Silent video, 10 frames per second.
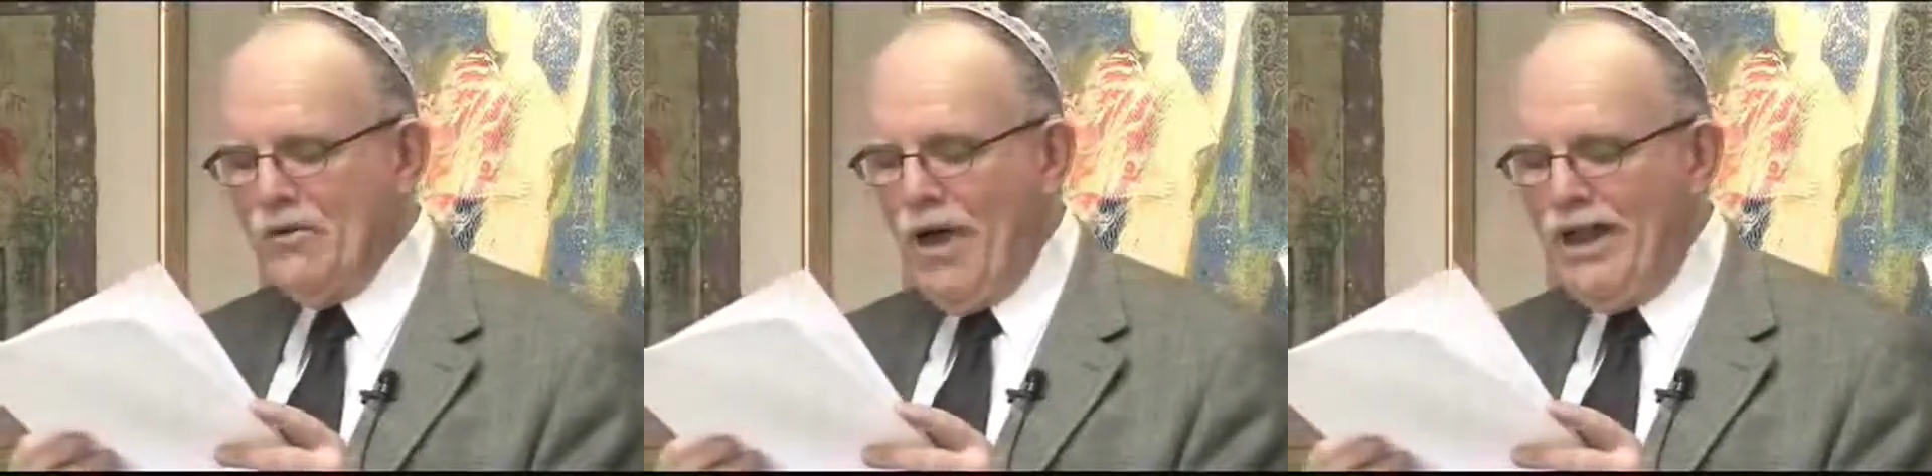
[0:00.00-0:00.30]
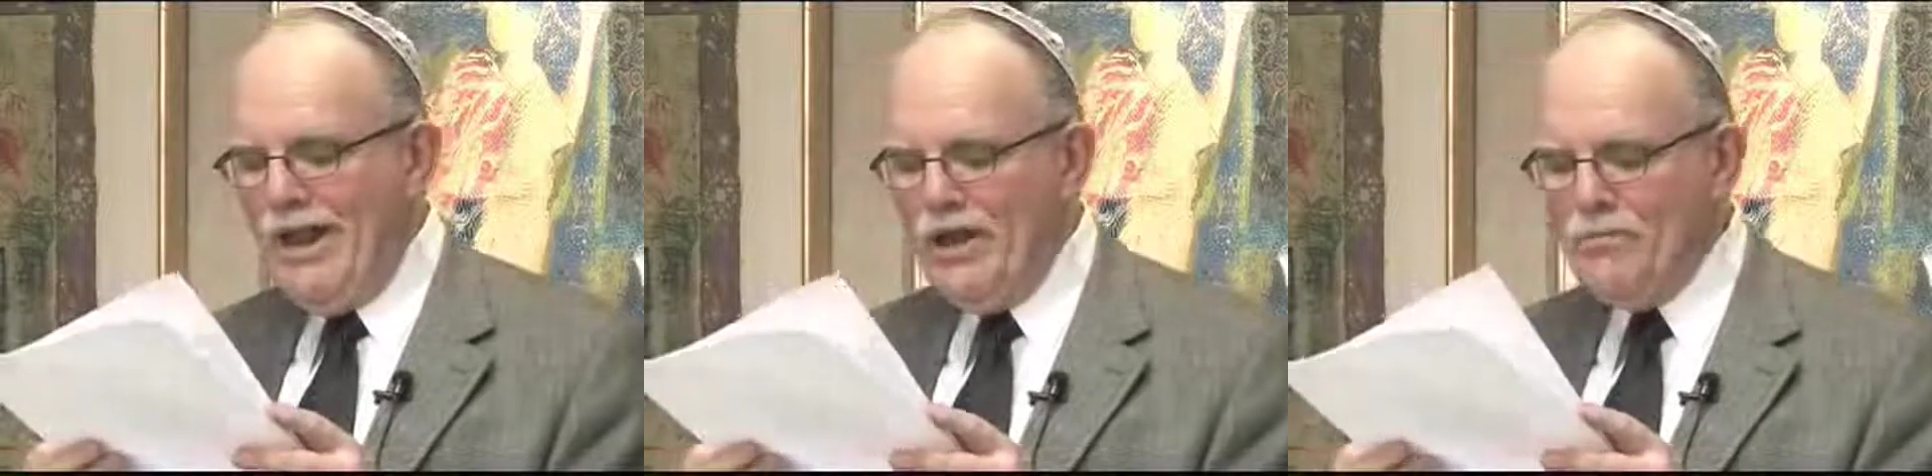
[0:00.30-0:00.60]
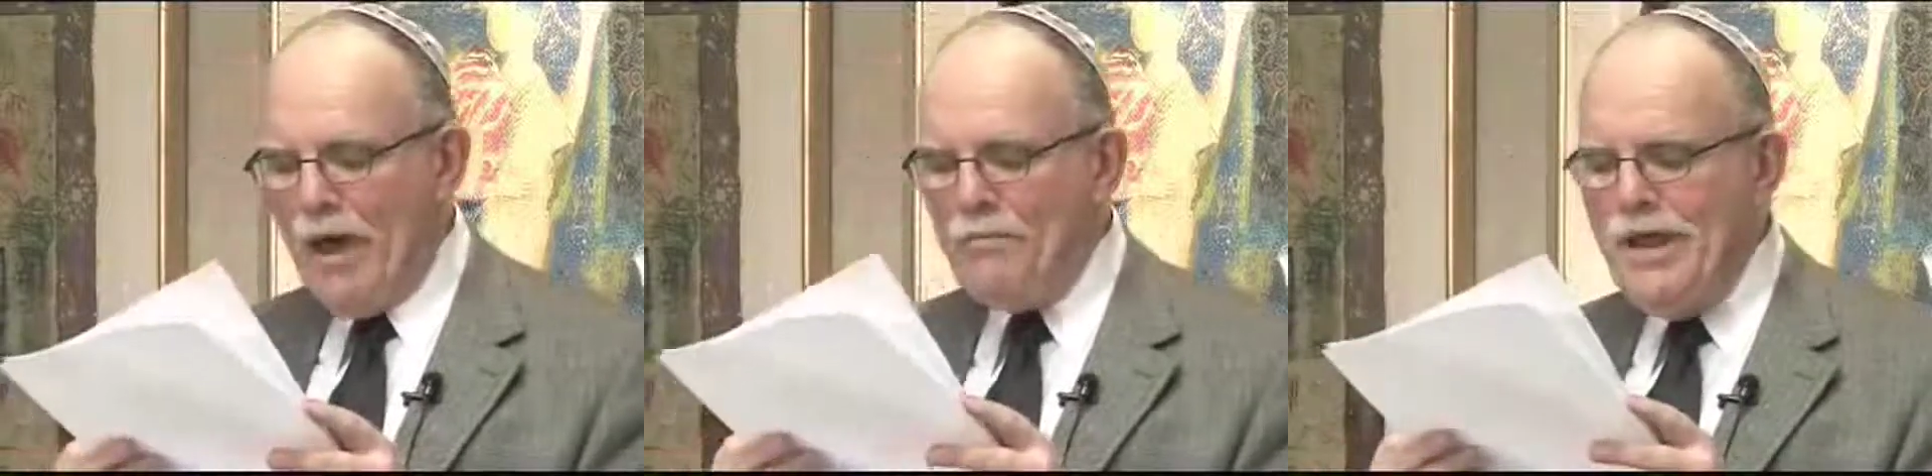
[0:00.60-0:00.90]
Right
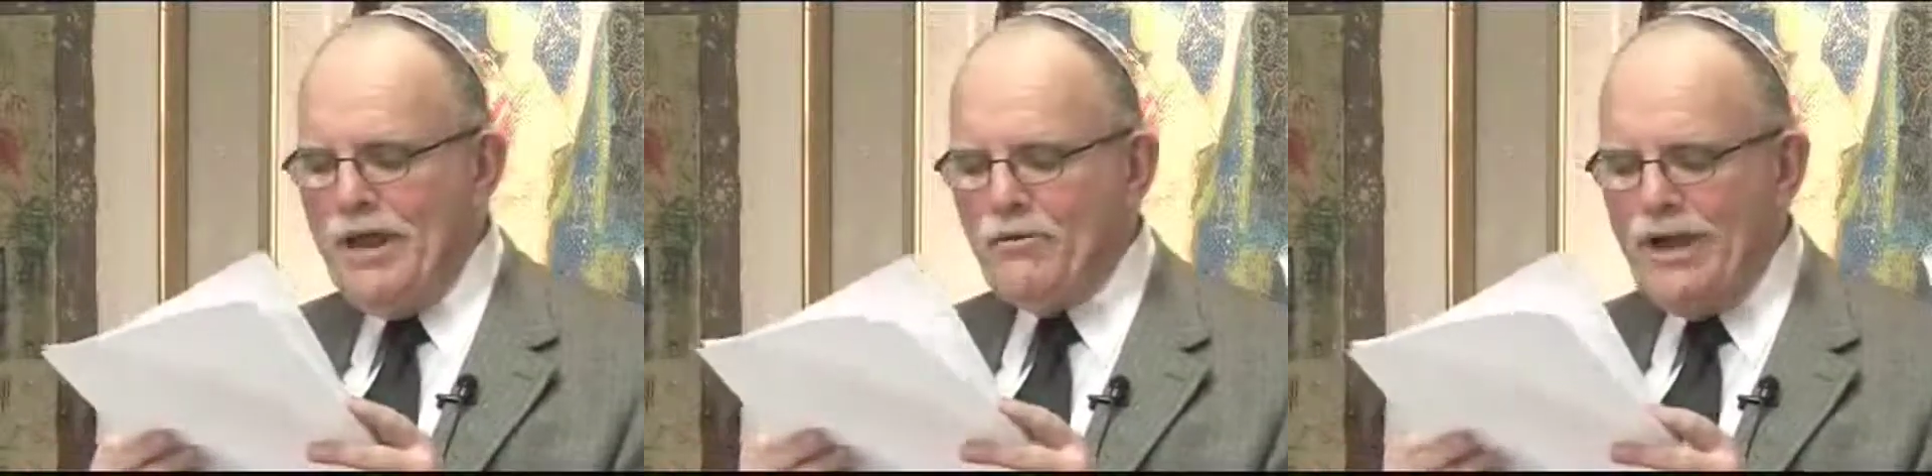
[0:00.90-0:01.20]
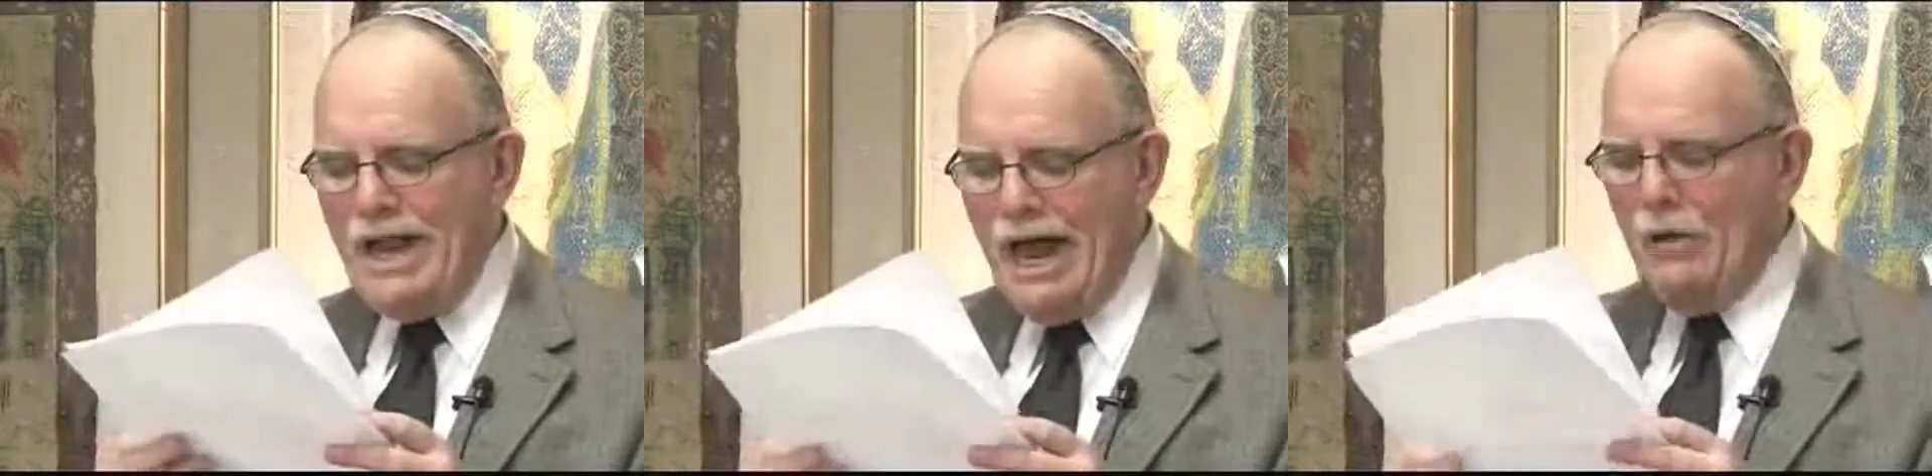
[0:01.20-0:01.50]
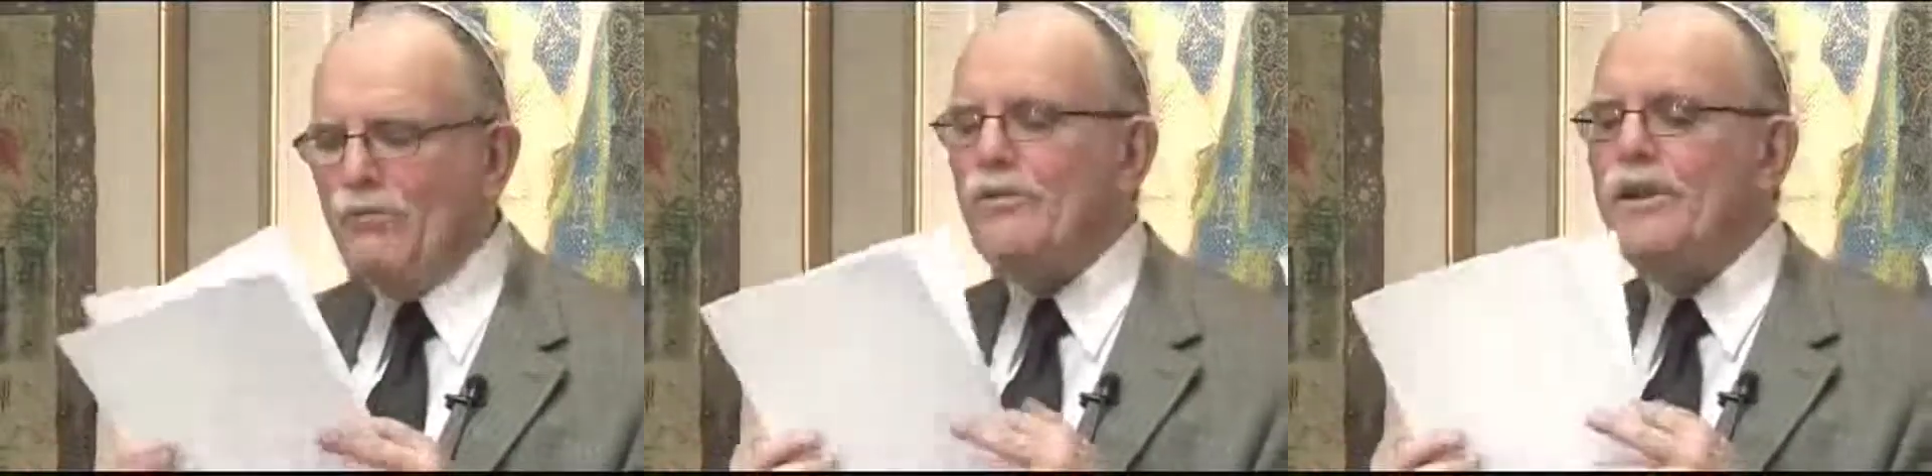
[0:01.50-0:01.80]
here in my pea
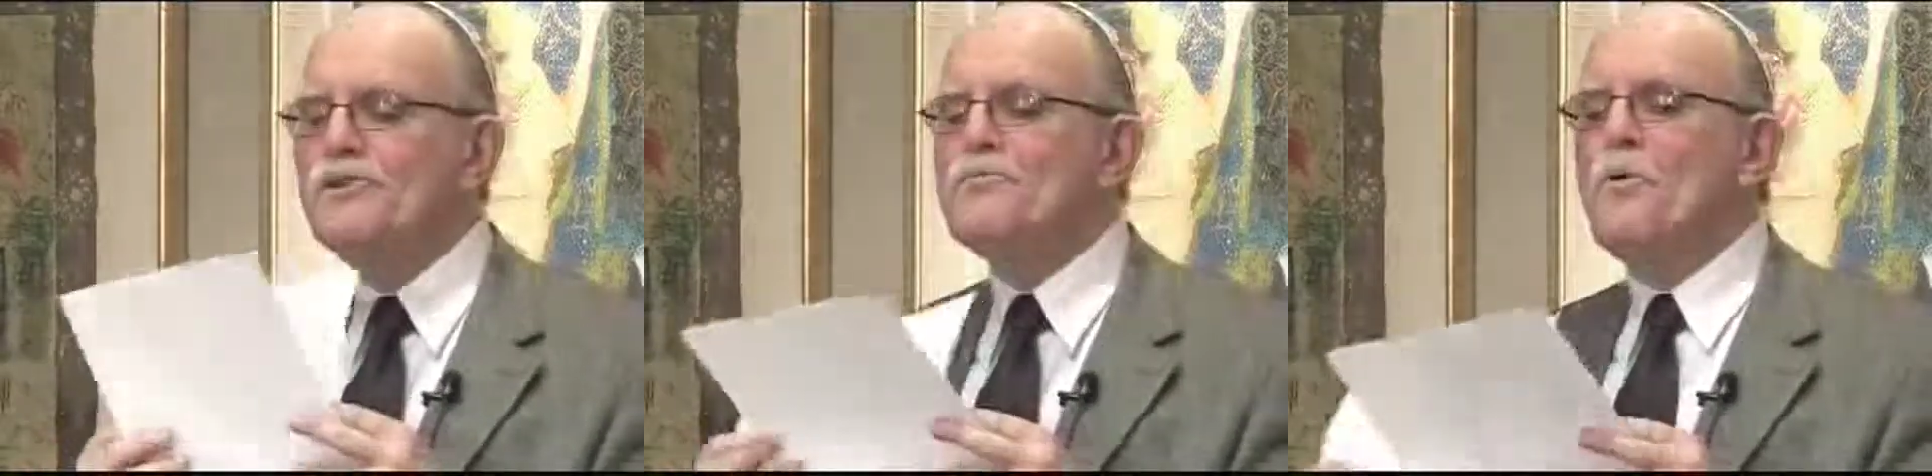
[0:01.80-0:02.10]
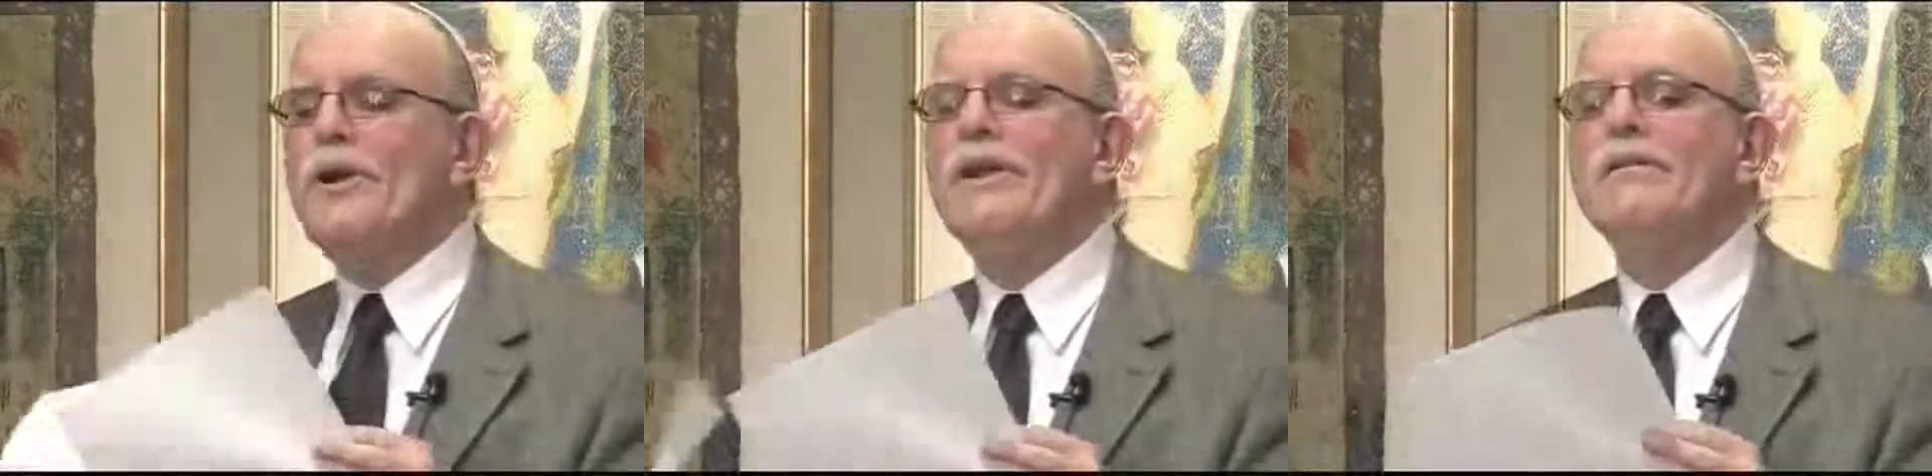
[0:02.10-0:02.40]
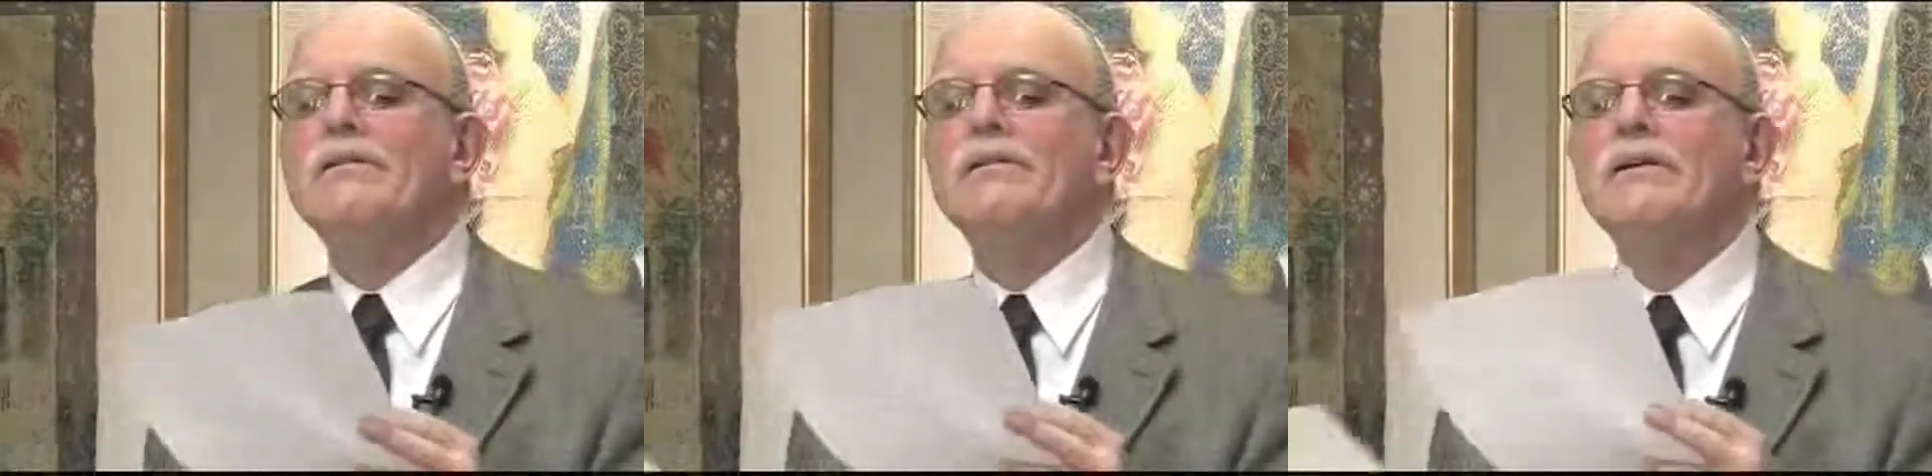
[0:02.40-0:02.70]
greenhouse each morning.